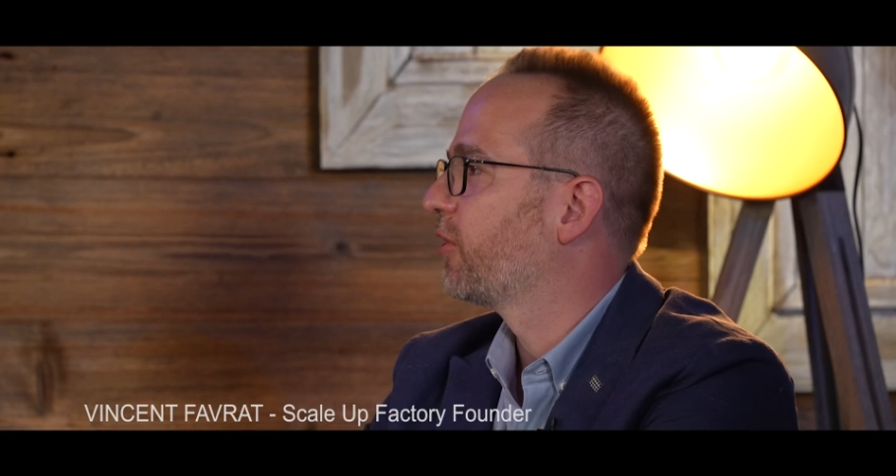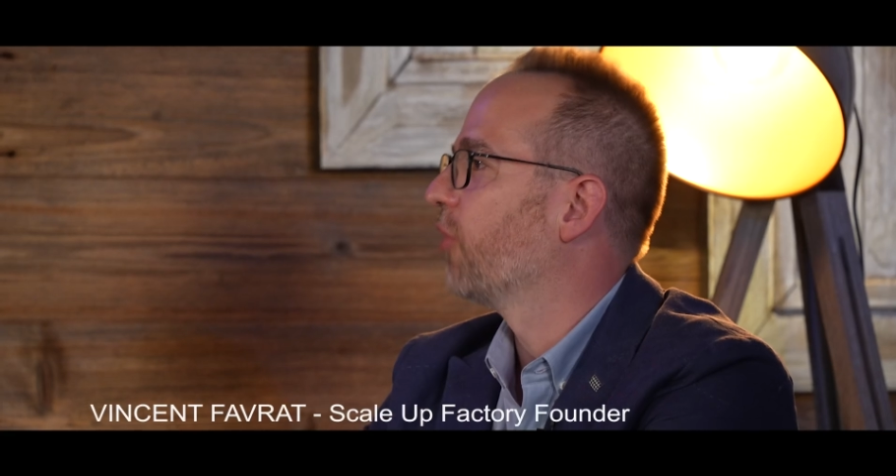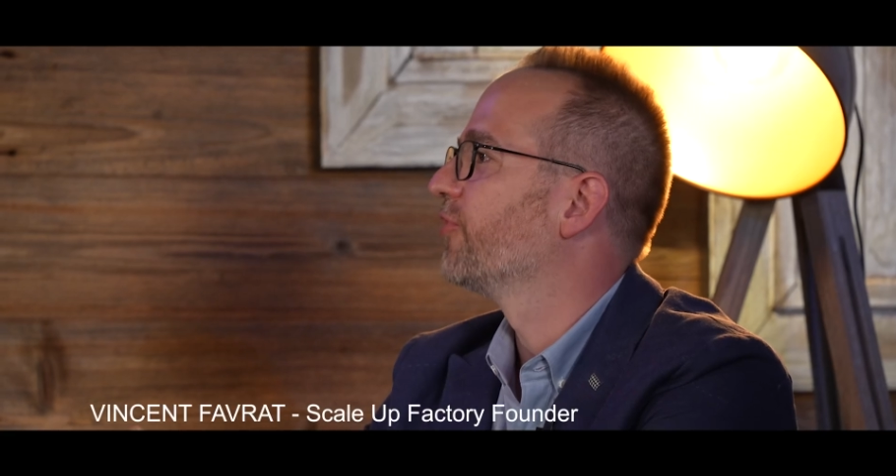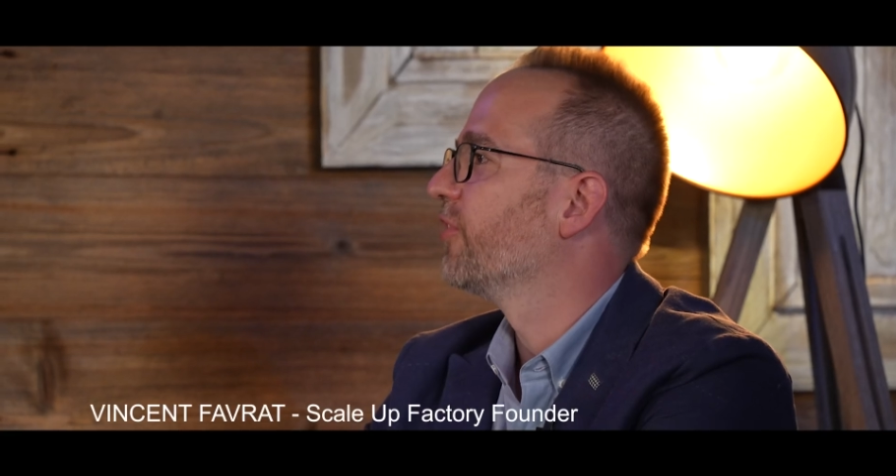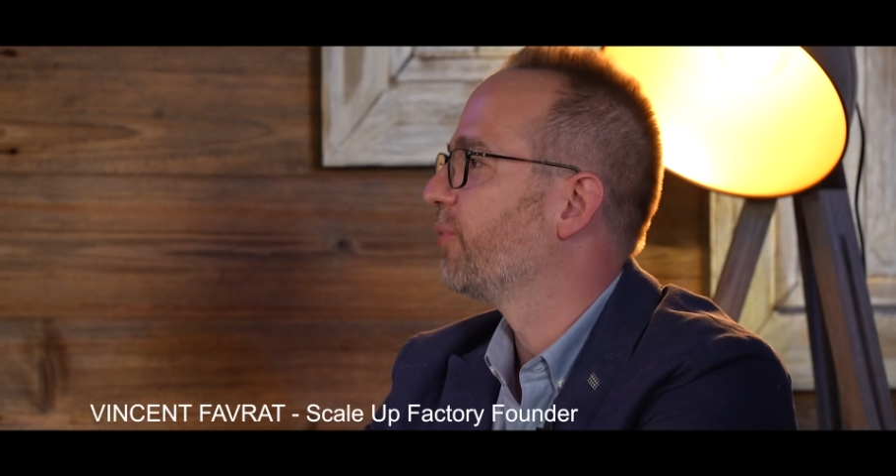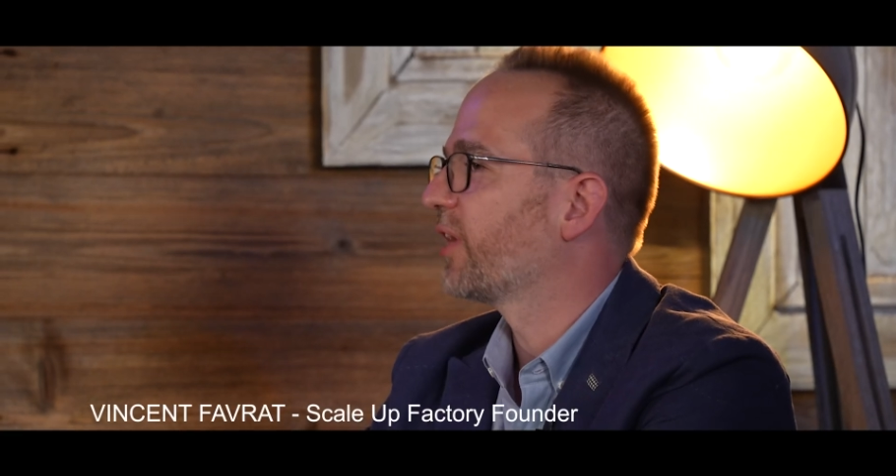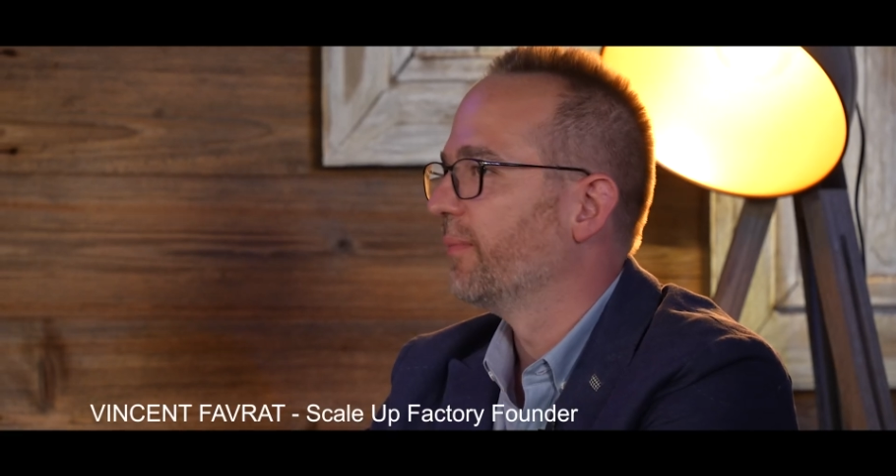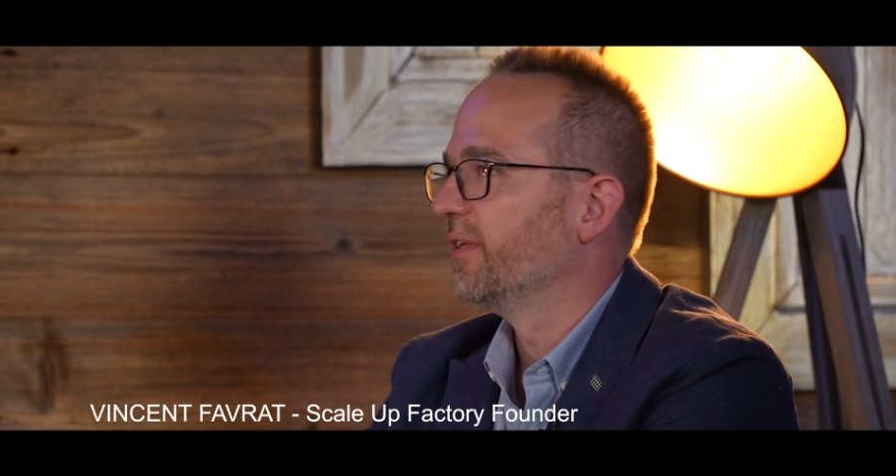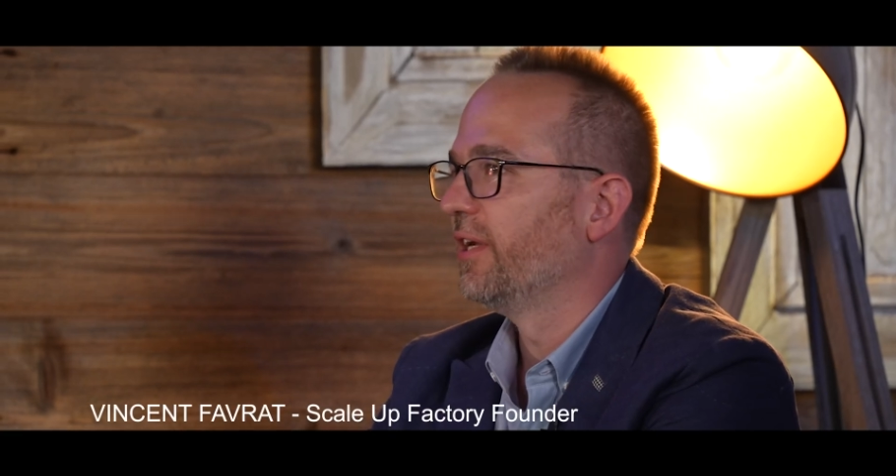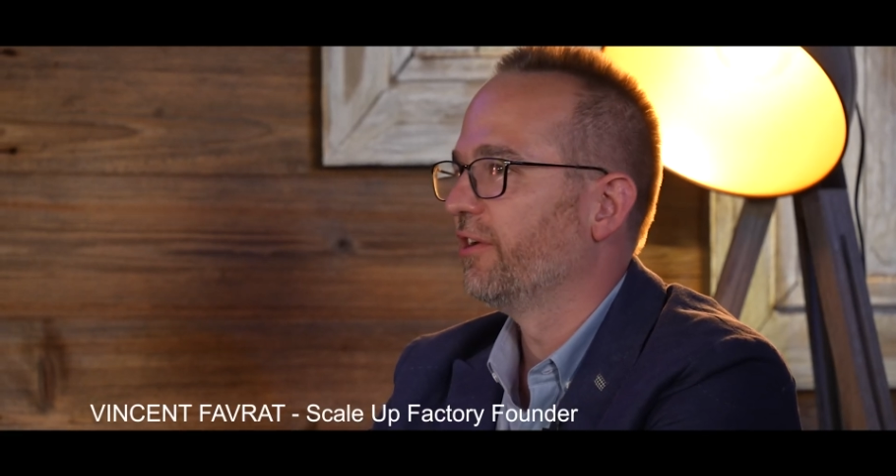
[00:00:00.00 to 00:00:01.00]
content
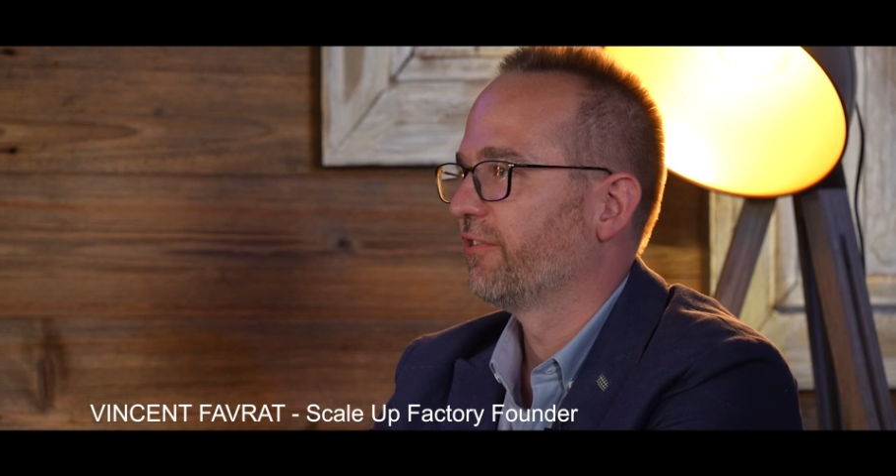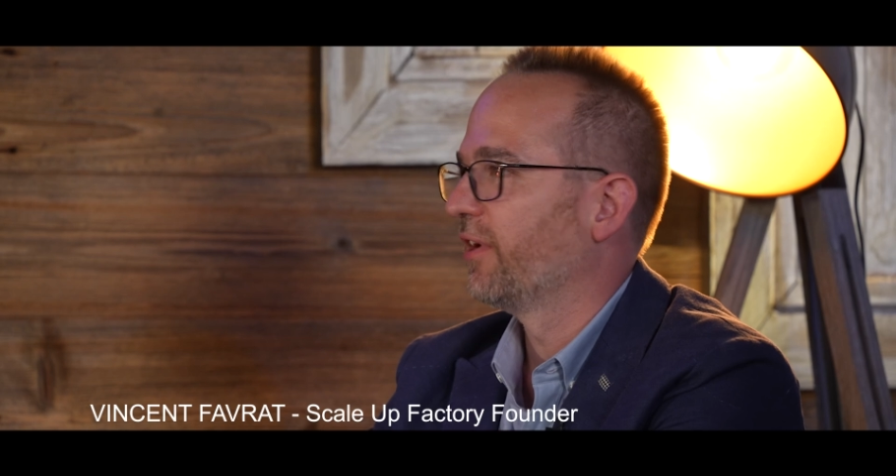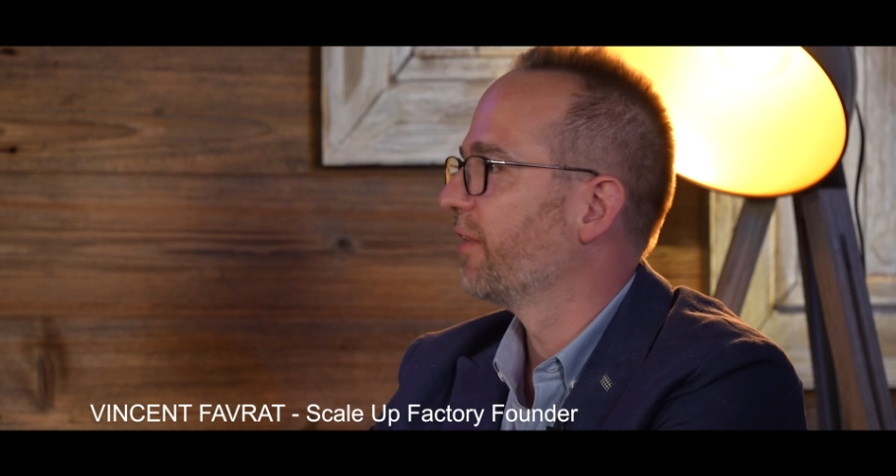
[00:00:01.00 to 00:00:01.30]
recommendation.